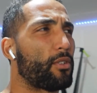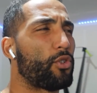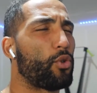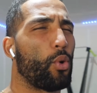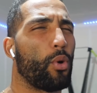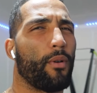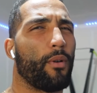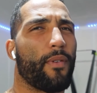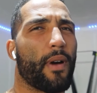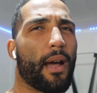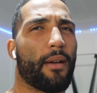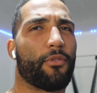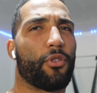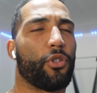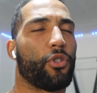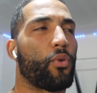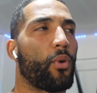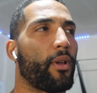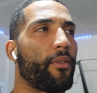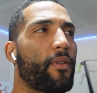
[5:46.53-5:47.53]
205,
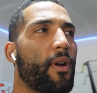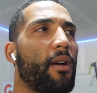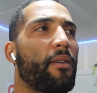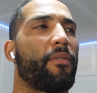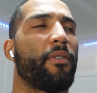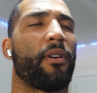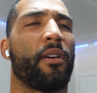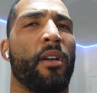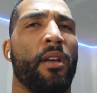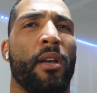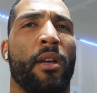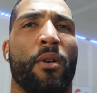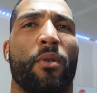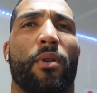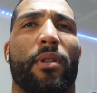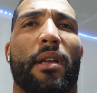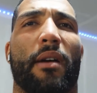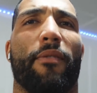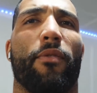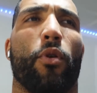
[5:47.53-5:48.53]
225 with
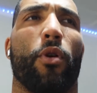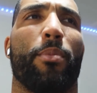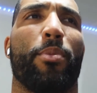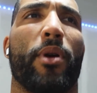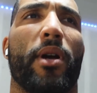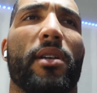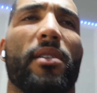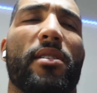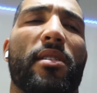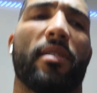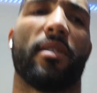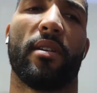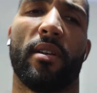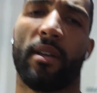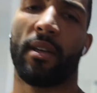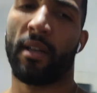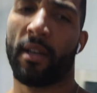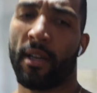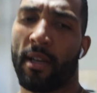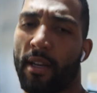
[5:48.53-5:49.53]
that floor press.
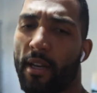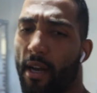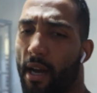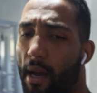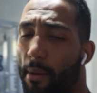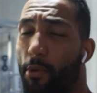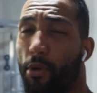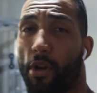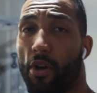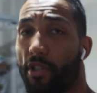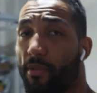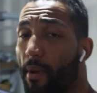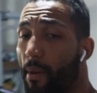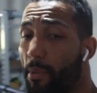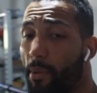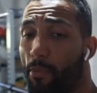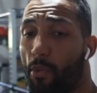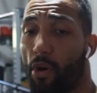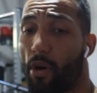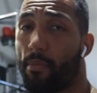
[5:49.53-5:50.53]
Who knows, maybe
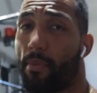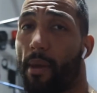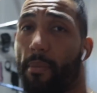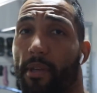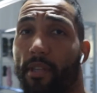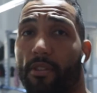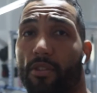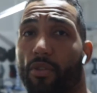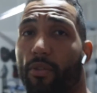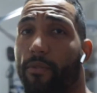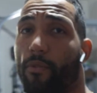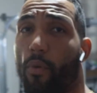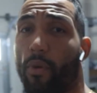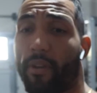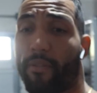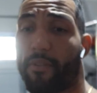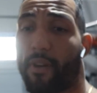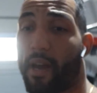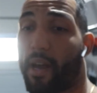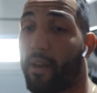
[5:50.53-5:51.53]
more, maybe
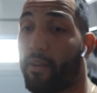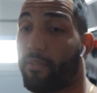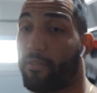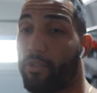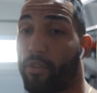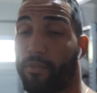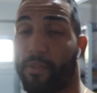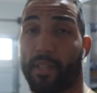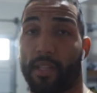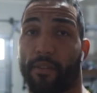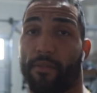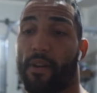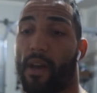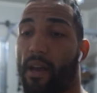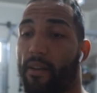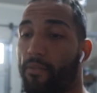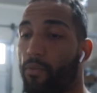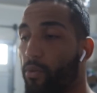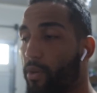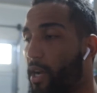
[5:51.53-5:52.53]
245,
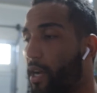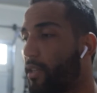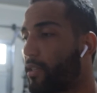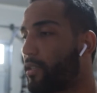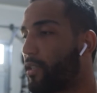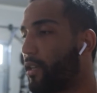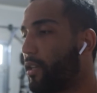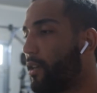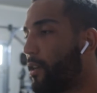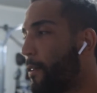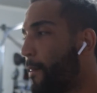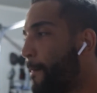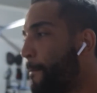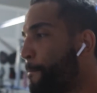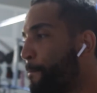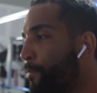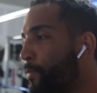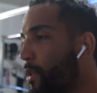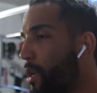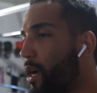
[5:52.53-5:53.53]
255, we'll kind of see
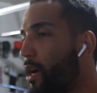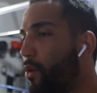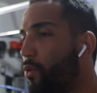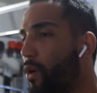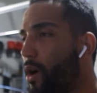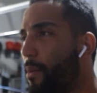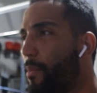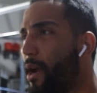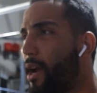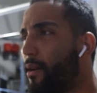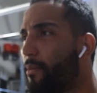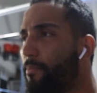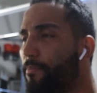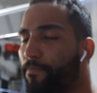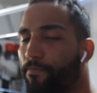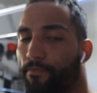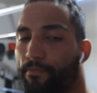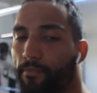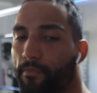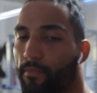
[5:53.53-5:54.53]
where I'm at.
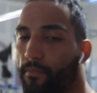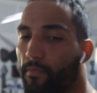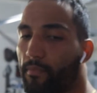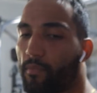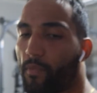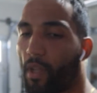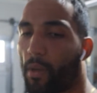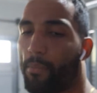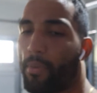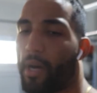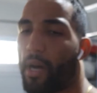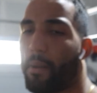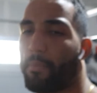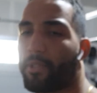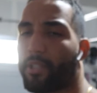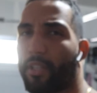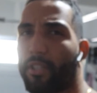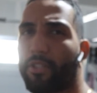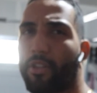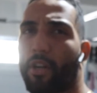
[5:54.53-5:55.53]
But I'm just
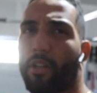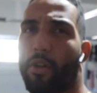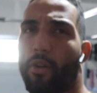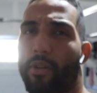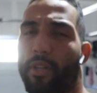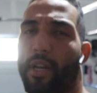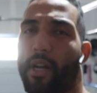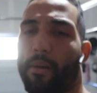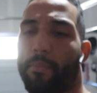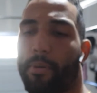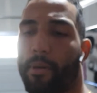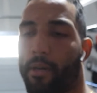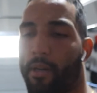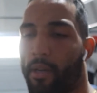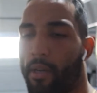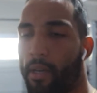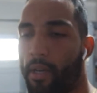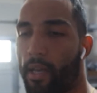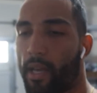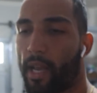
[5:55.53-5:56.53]
gonna start loading up
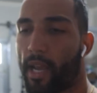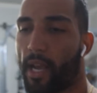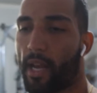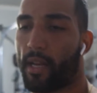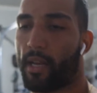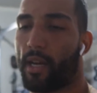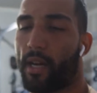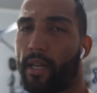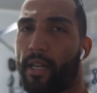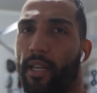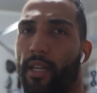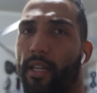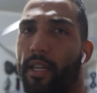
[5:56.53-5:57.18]
and get it